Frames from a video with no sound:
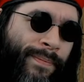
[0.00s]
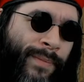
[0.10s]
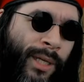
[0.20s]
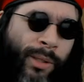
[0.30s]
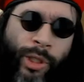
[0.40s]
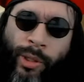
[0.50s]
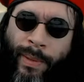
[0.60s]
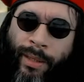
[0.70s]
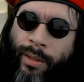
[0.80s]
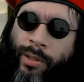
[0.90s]
can just
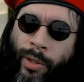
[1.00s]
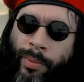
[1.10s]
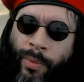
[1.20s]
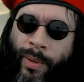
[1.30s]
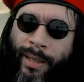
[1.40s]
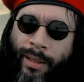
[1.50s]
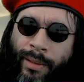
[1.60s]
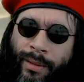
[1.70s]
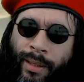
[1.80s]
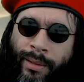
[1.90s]
be stripped away
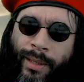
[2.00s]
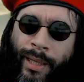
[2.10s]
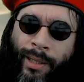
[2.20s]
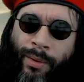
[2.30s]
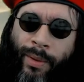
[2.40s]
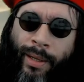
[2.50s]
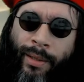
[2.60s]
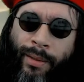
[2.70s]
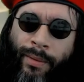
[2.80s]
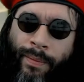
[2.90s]
and taken
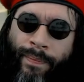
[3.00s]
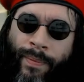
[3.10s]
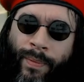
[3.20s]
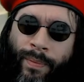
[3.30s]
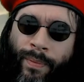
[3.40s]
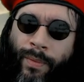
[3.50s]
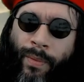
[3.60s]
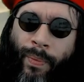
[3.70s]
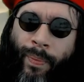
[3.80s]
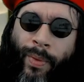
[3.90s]
away
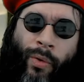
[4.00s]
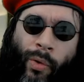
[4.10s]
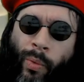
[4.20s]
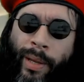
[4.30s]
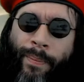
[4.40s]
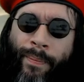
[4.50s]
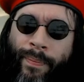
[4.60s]
on a whim.